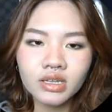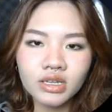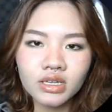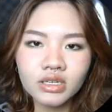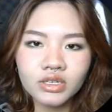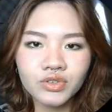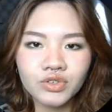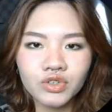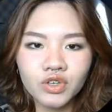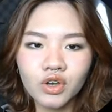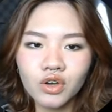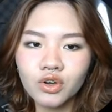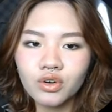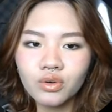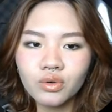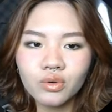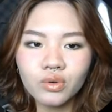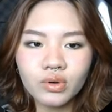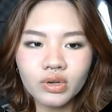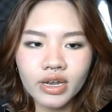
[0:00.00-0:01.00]

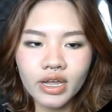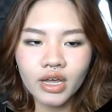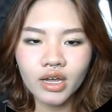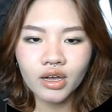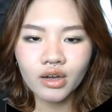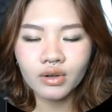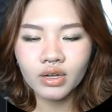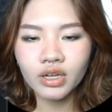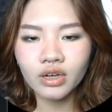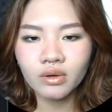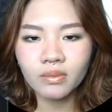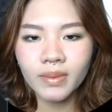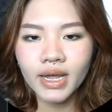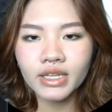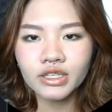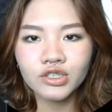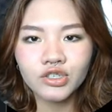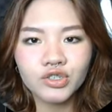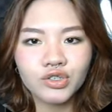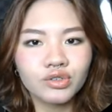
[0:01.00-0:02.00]
So now go
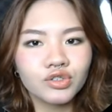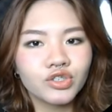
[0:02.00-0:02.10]
back to